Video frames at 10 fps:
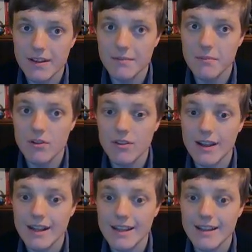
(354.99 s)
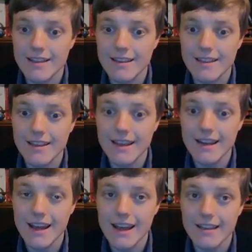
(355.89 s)
the most likely to
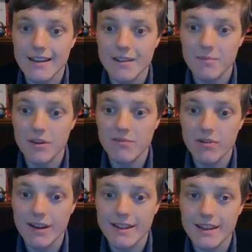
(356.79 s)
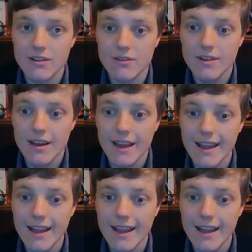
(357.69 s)
succeed, as it is both practical